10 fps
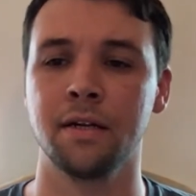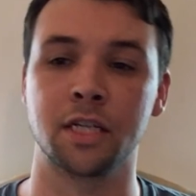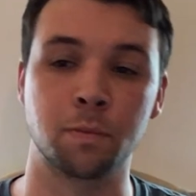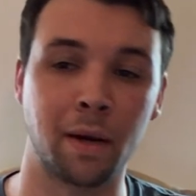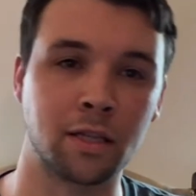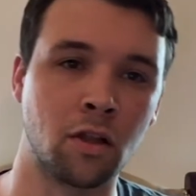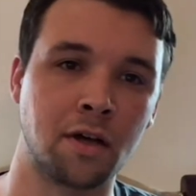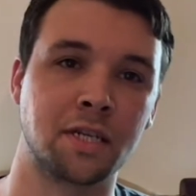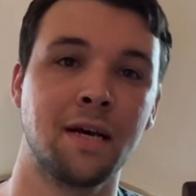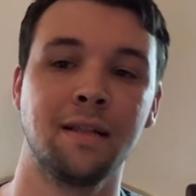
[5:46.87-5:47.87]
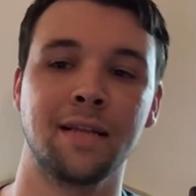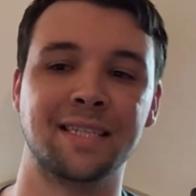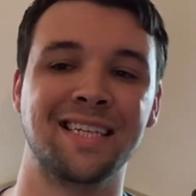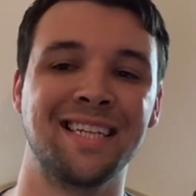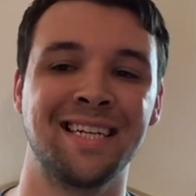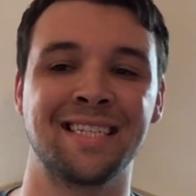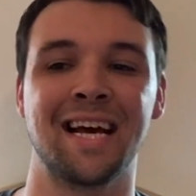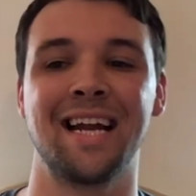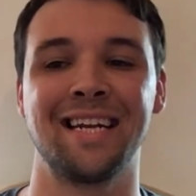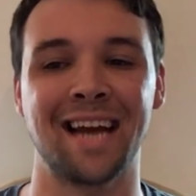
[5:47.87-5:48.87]
Despite the loss, Lexington is
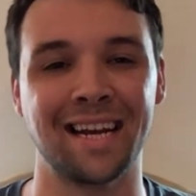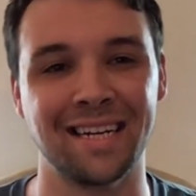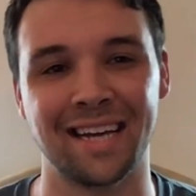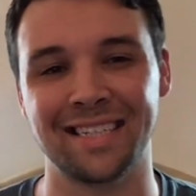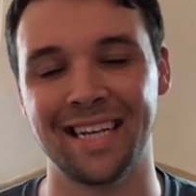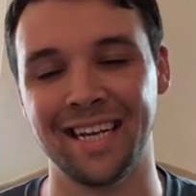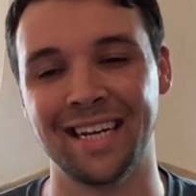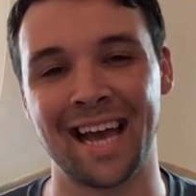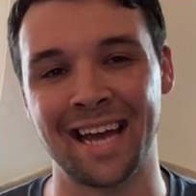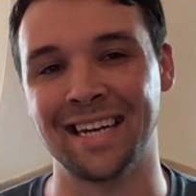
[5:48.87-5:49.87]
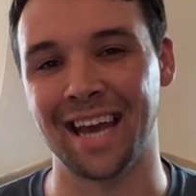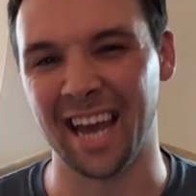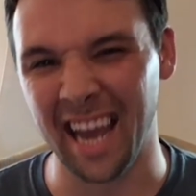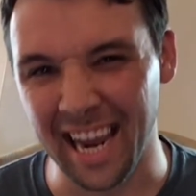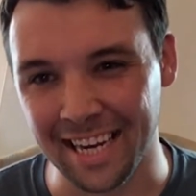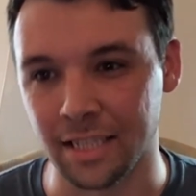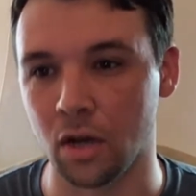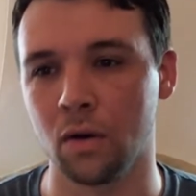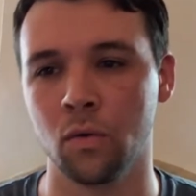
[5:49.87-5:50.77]
19-8.